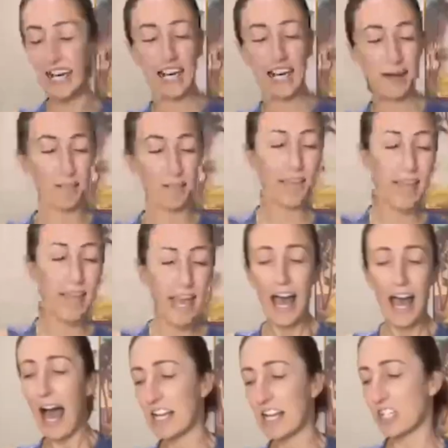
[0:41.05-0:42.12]
Um,
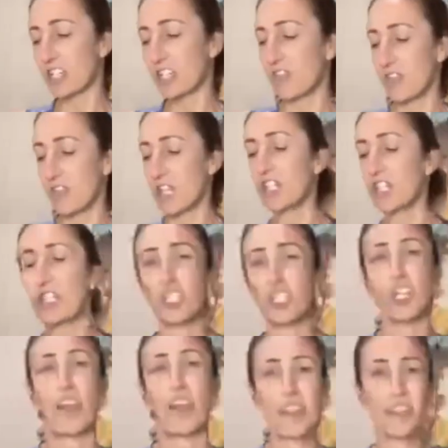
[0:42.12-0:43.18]
I just
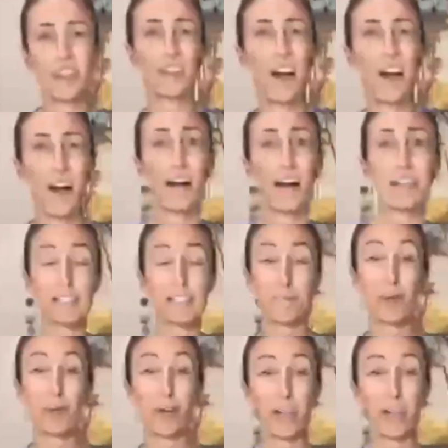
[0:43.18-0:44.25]
finished Jonathan
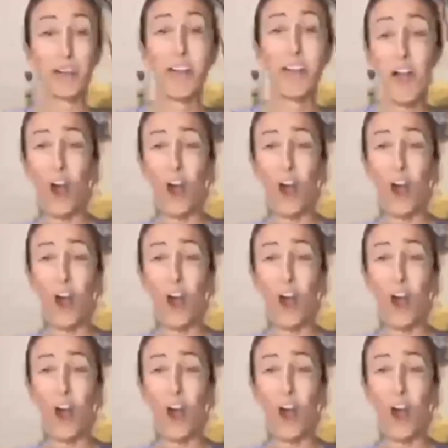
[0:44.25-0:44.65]
Cahn's book,